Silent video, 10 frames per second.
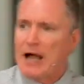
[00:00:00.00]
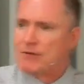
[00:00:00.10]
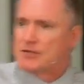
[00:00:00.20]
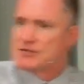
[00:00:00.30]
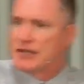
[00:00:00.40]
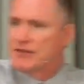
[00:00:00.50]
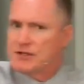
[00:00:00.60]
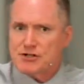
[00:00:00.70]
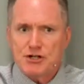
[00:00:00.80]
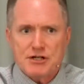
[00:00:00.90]
I would just say
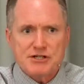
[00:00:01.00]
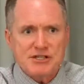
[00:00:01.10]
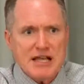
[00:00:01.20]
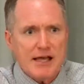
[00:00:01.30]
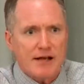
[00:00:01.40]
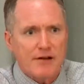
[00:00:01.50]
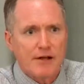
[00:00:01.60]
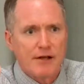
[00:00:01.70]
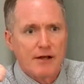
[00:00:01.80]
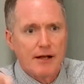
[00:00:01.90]
this, do you see it?
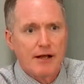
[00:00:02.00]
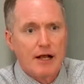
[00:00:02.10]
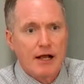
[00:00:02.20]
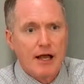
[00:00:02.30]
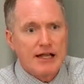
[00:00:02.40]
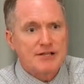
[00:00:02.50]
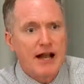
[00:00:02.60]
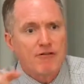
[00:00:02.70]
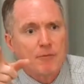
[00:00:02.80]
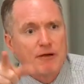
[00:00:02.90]
Is
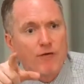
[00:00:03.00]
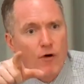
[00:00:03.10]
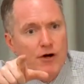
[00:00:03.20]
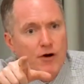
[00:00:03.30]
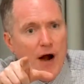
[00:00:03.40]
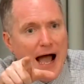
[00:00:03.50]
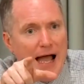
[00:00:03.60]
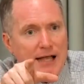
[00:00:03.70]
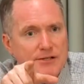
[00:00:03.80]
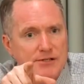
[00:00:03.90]
it ever before your
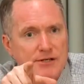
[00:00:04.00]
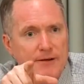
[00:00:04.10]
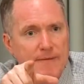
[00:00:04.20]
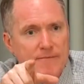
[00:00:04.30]
eyes?